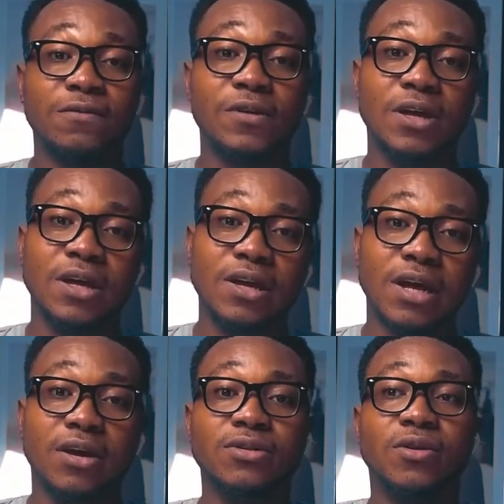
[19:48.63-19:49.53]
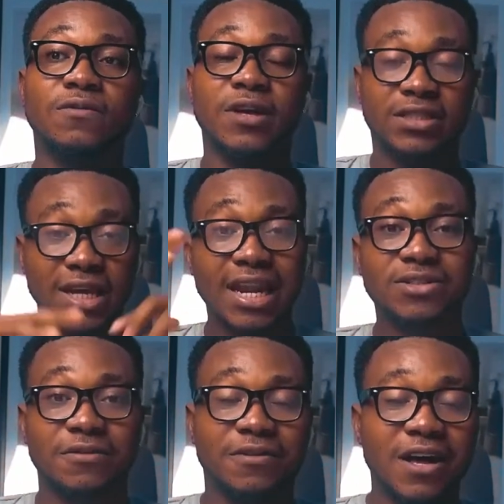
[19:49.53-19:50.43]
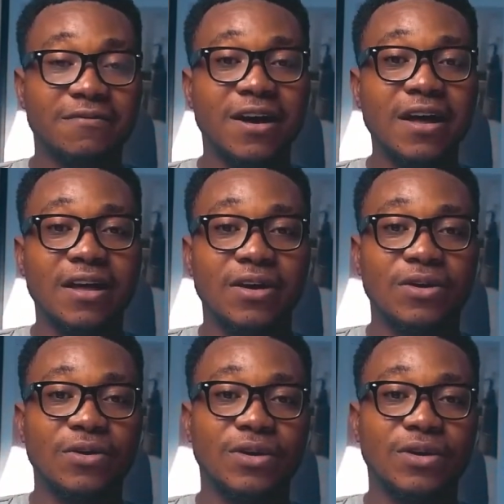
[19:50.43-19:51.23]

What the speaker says: sellers on Fiverr,